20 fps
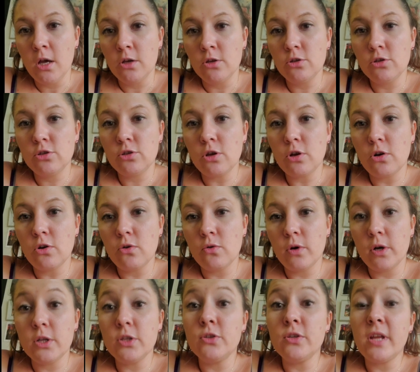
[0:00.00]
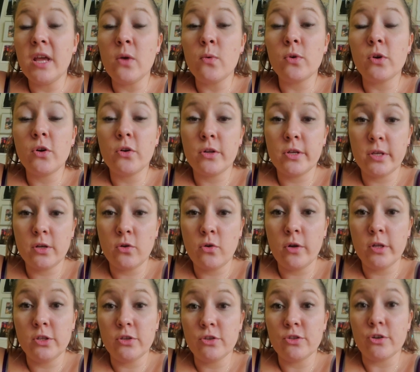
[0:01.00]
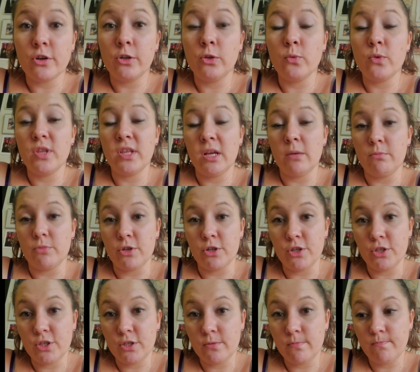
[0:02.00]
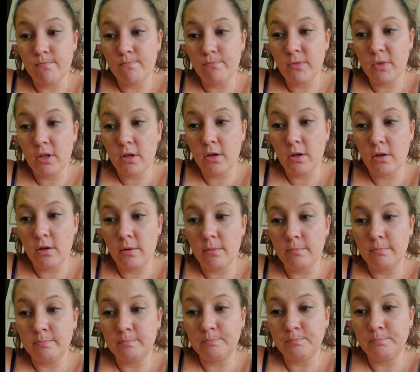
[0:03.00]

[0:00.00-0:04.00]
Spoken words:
So today we're going to start with numbers. Um,